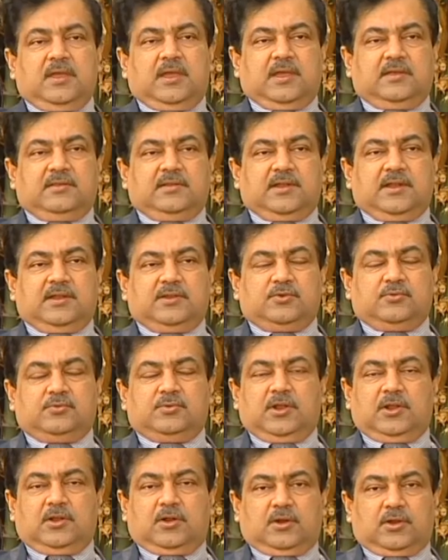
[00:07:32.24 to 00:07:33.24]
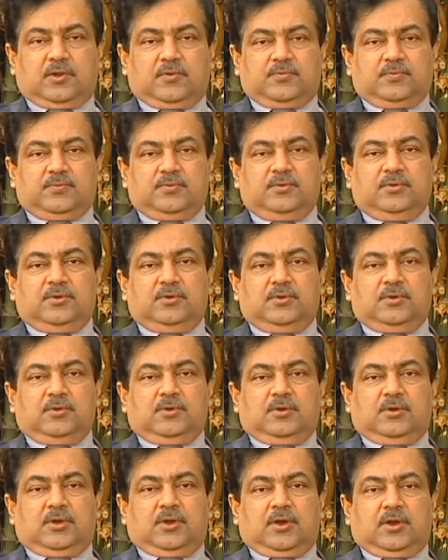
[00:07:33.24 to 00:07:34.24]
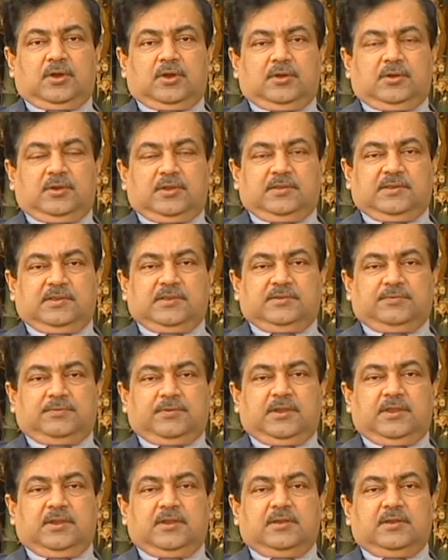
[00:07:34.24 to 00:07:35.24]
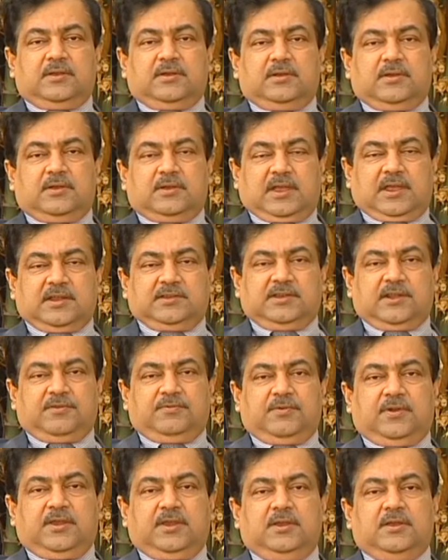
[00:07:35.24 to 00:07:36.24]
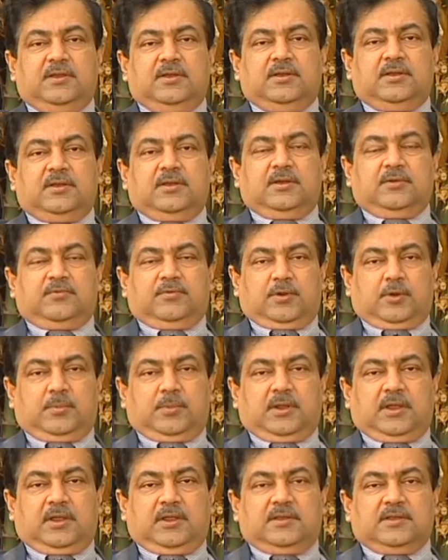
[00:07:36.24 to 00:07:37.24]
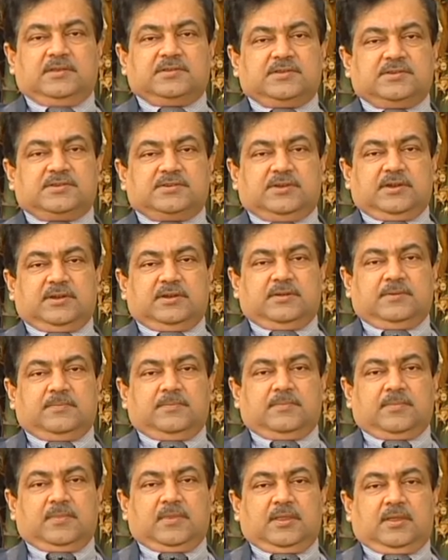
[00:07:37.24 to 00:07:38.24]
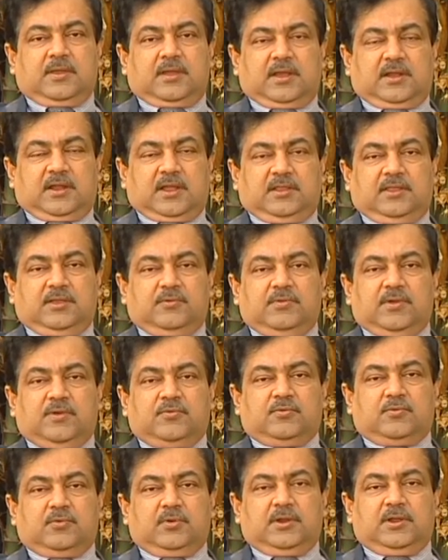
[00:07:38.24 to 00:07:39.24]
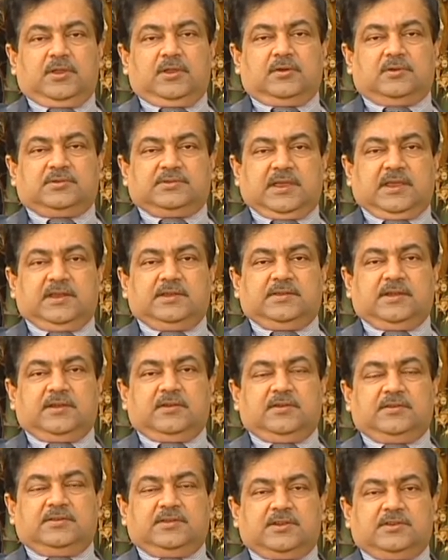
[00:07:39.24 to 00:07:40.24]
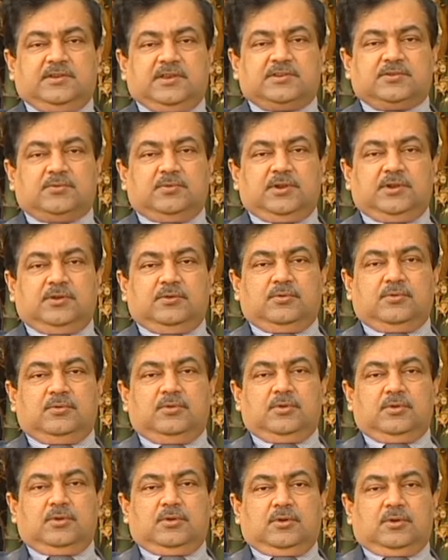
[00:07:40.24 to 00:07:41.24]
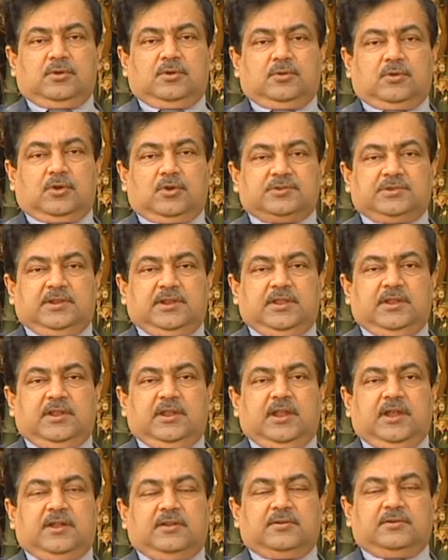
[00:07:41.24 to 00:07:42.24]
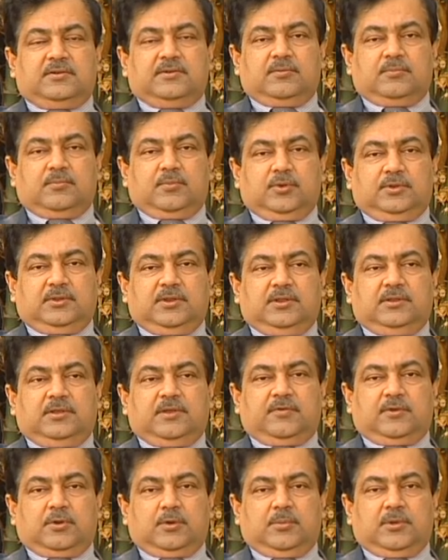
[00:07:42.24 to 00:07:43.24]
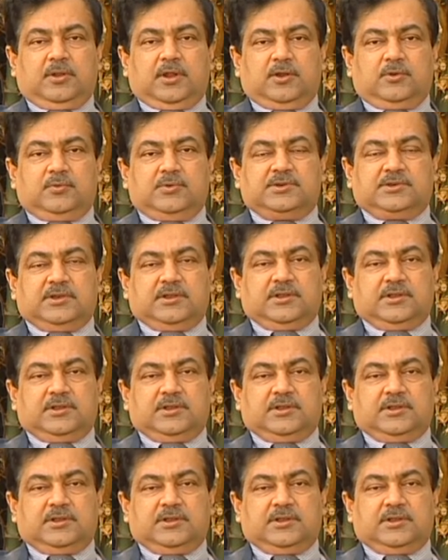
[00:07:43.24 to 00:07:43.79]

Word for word: has led to a lot of uh, disease-free, uh, cancer-free phenomena in this district and I think we have to only, science and research has only to causally relate both the phenomena to each